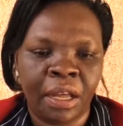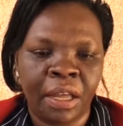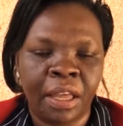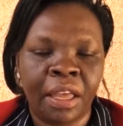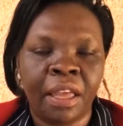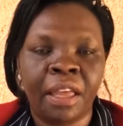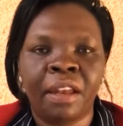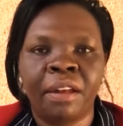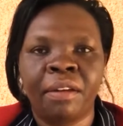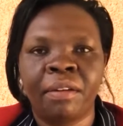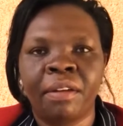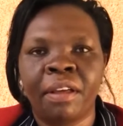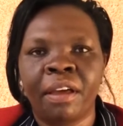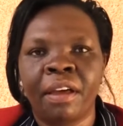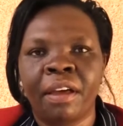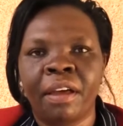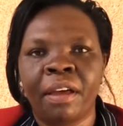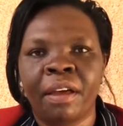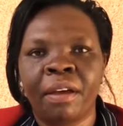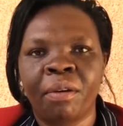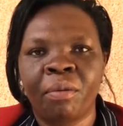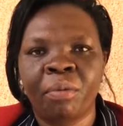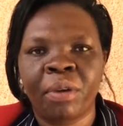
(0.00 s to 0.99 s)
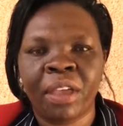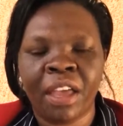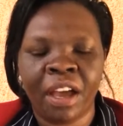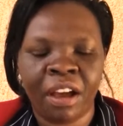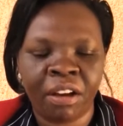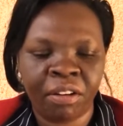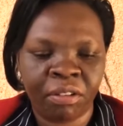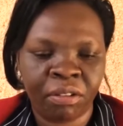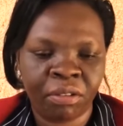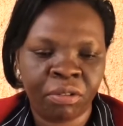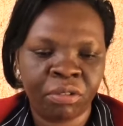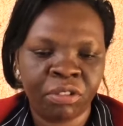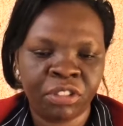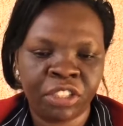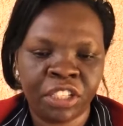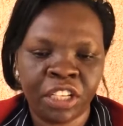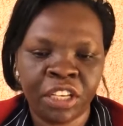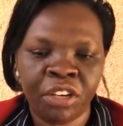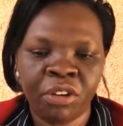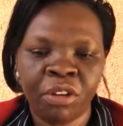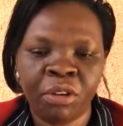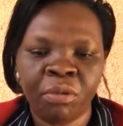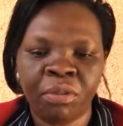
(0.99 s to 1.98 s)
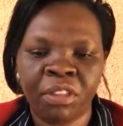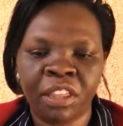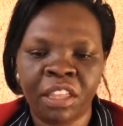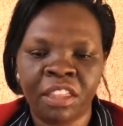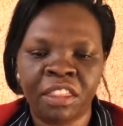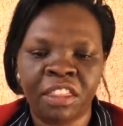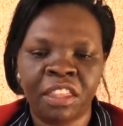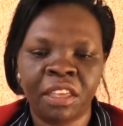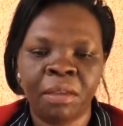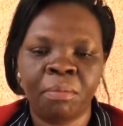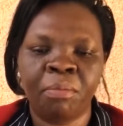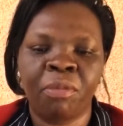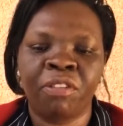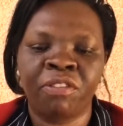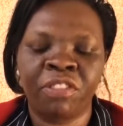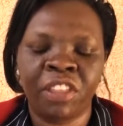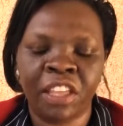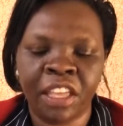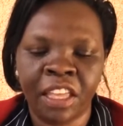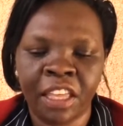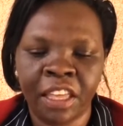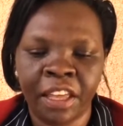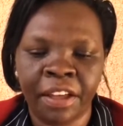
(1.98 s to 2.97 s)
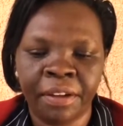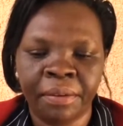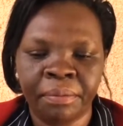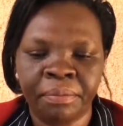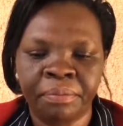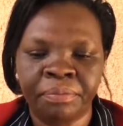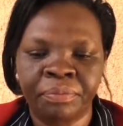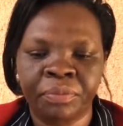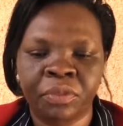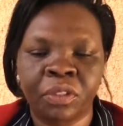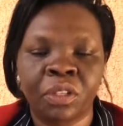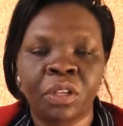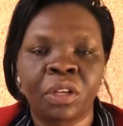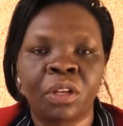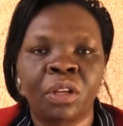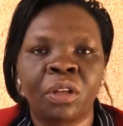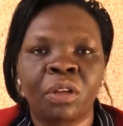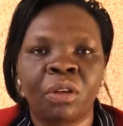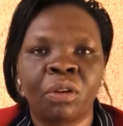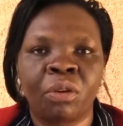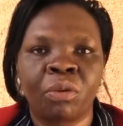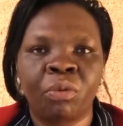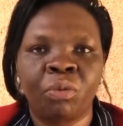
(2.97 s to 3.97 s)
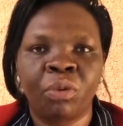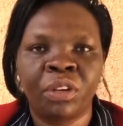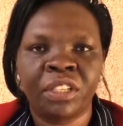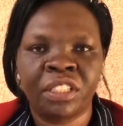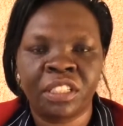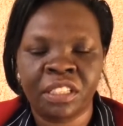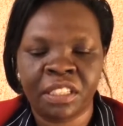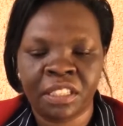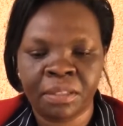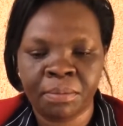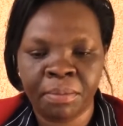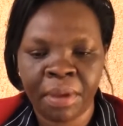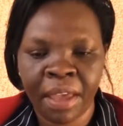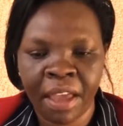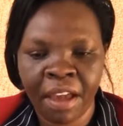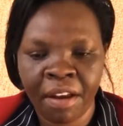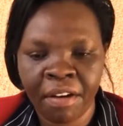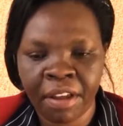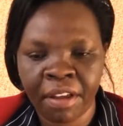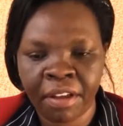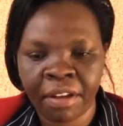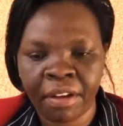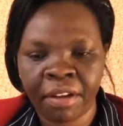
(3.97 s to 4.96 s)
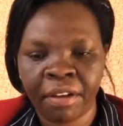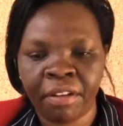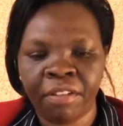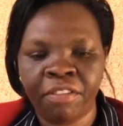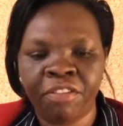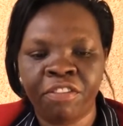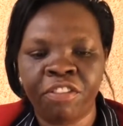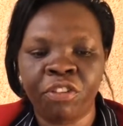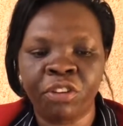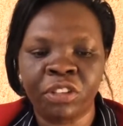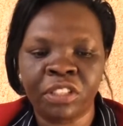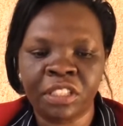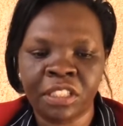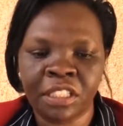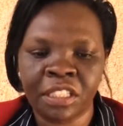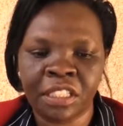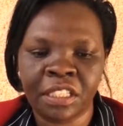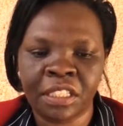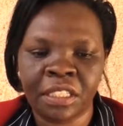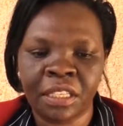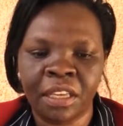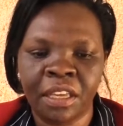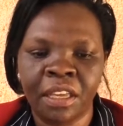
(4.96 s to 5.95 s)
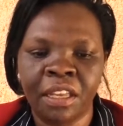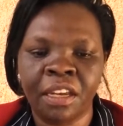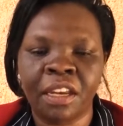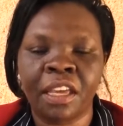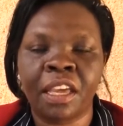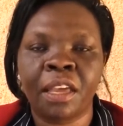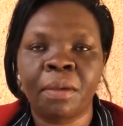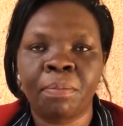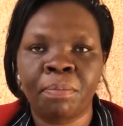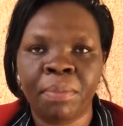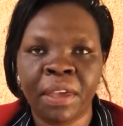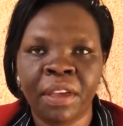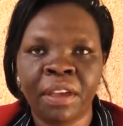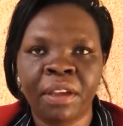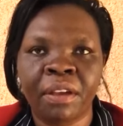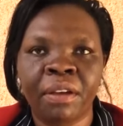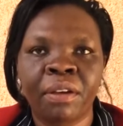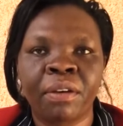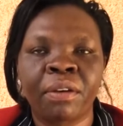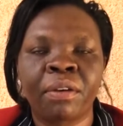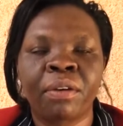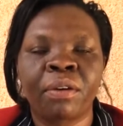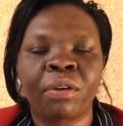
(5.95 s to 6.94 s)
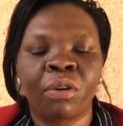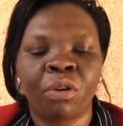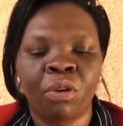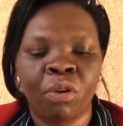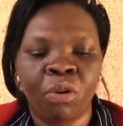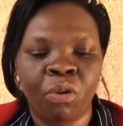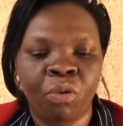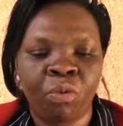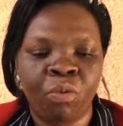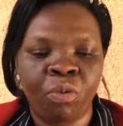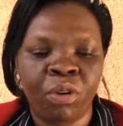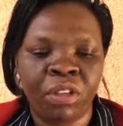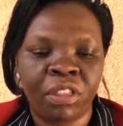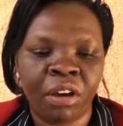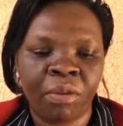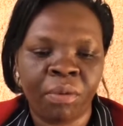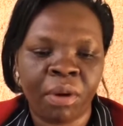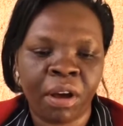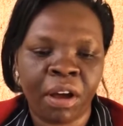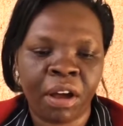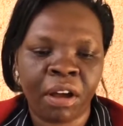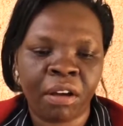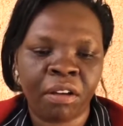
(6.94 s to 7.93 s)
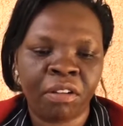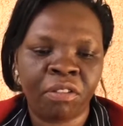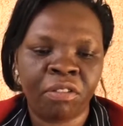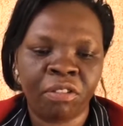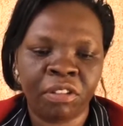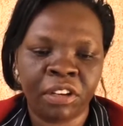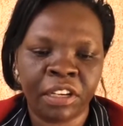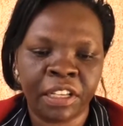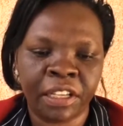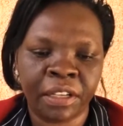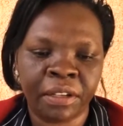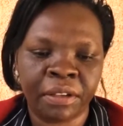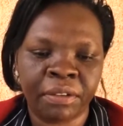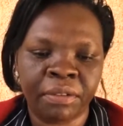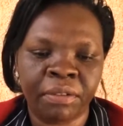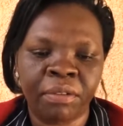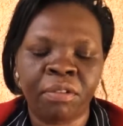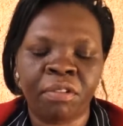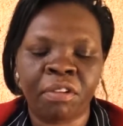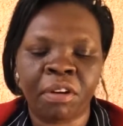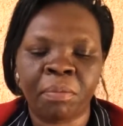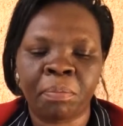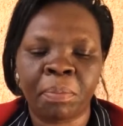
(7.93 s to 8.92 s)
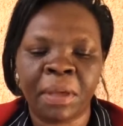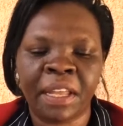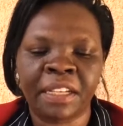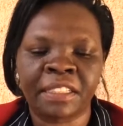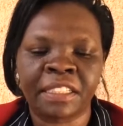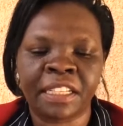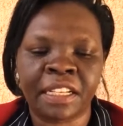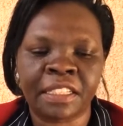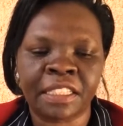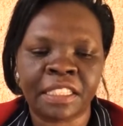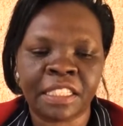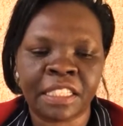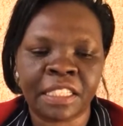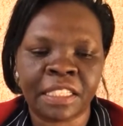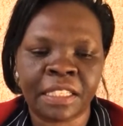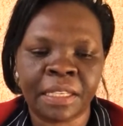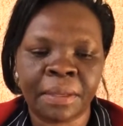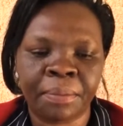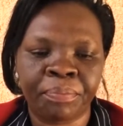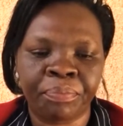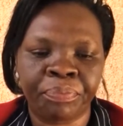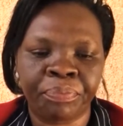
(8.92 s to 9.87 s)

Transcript: And we are continuing with the theme of the year, which is bearing fruits in keeping with our calling or repentance.